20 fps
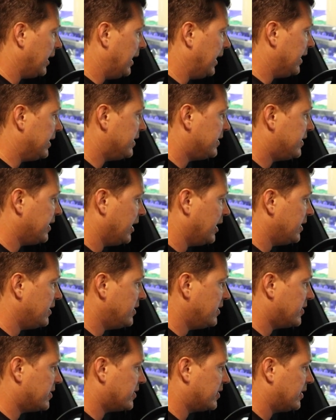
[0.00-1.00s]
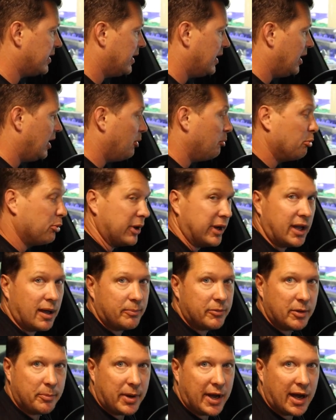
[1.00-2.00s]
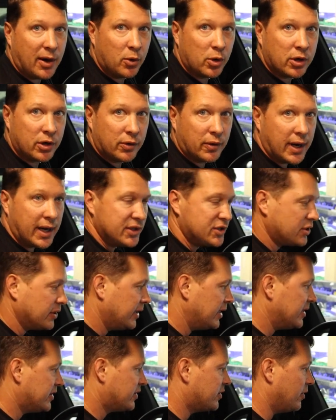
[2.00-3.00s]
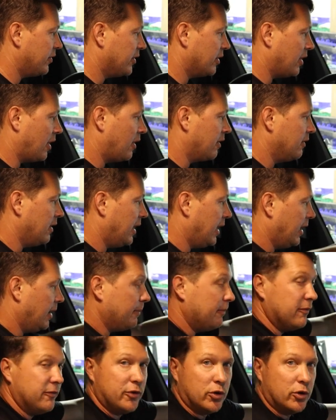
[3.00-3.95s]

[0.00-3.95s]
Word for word: it does bring up the power gradually so there aren't um,